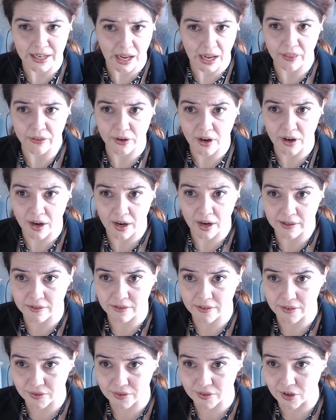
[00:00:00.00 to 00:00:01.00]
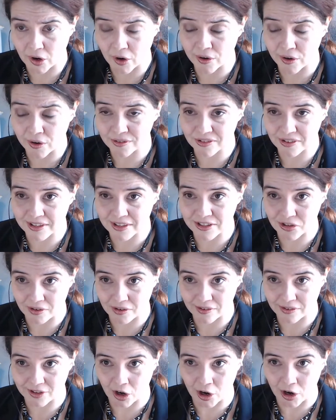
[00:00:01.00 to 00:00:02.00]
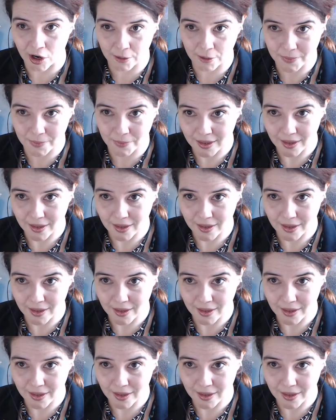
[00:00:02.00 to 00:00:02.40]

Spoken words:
other kinds of stars than just our